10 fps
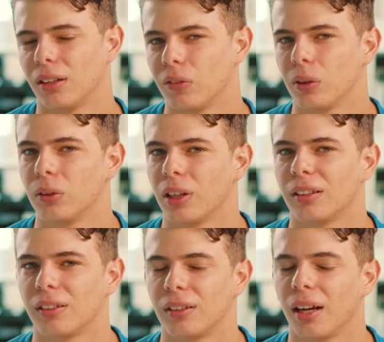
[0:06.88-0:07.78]
difficult to
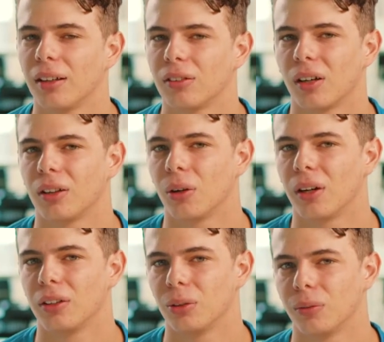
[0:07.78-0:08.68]
understand, so I thought
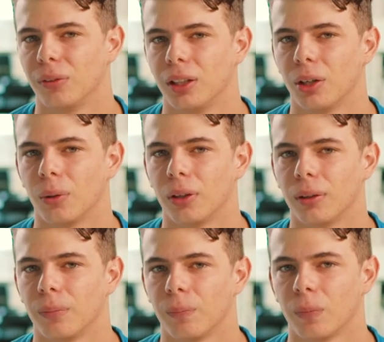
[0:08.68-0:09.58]
I'd do a video on it.
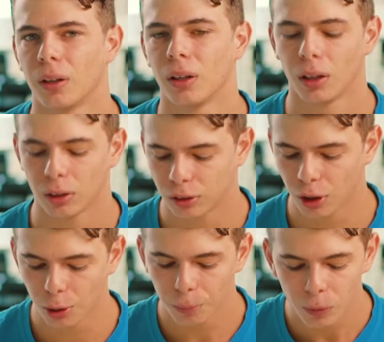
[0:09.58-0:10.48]

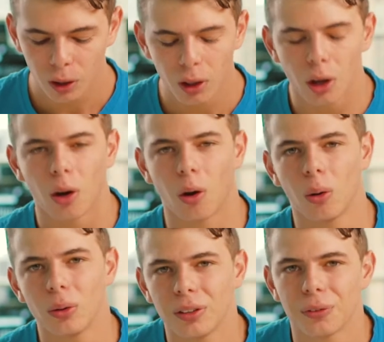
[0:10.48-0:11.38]
So
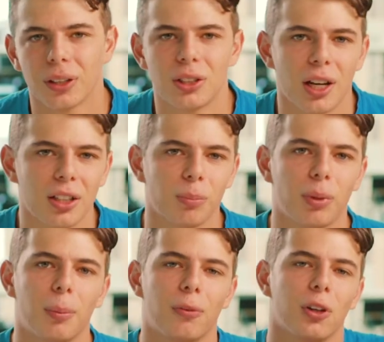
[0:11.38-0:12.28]
all differentiation
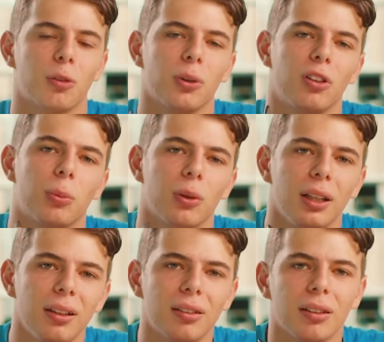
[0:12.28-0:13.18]
by first principle
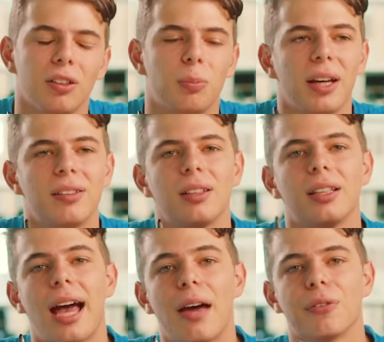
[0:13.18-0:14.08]
is
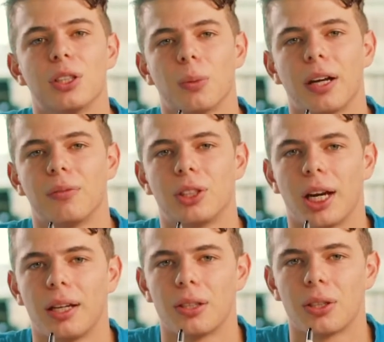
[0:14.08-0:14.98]
basically average rate of
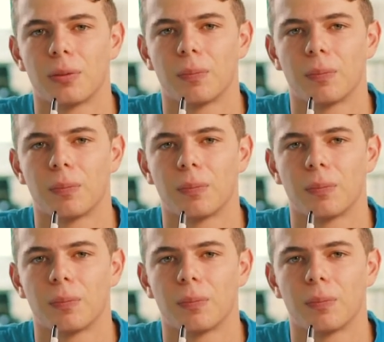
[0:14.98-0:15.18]
change,